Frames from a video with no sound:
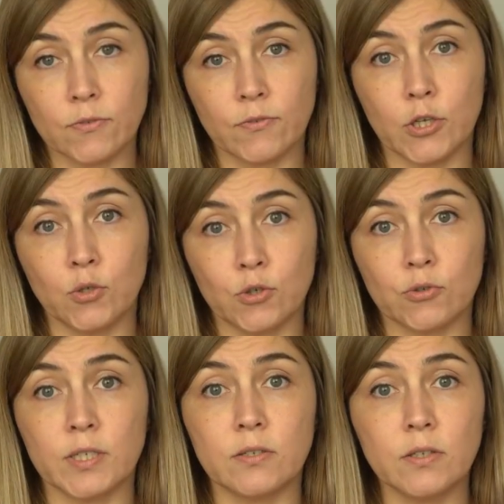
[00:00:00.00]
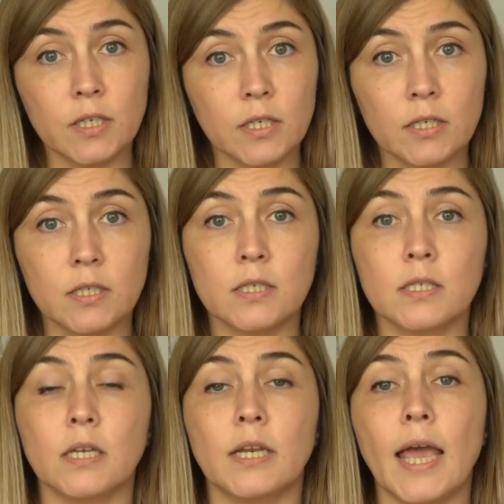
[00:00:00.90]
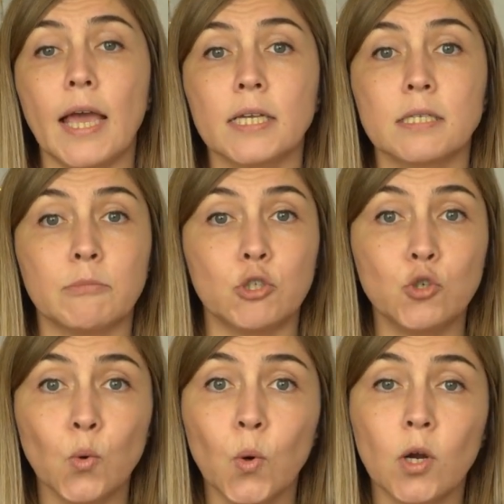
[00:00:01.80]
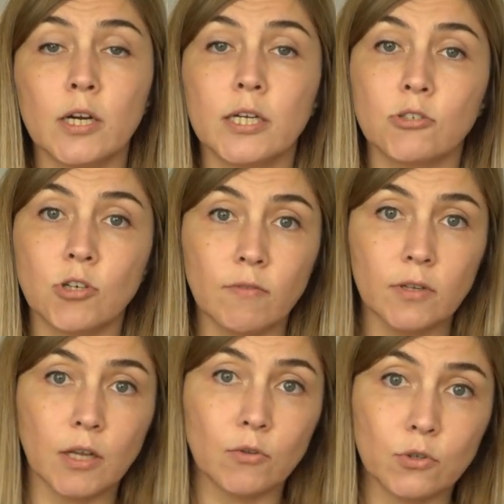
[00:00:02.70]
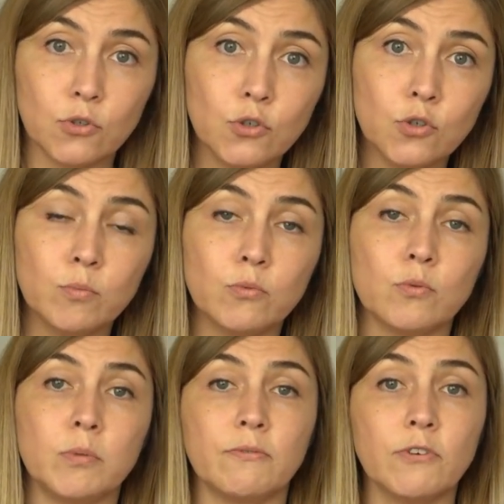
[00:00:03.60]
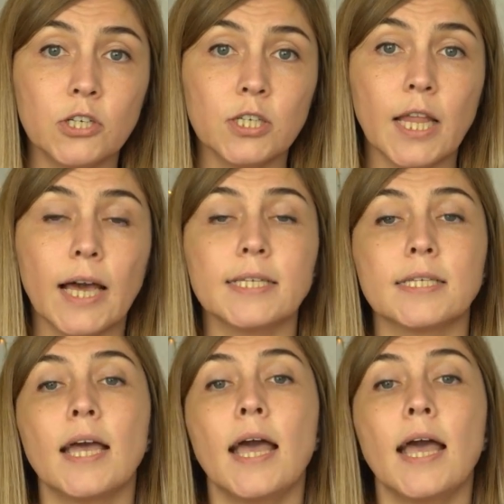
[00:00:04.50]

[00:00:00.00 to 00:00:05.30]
of our uterus thickens, and eggs mature and travel down the tube to be fertilized.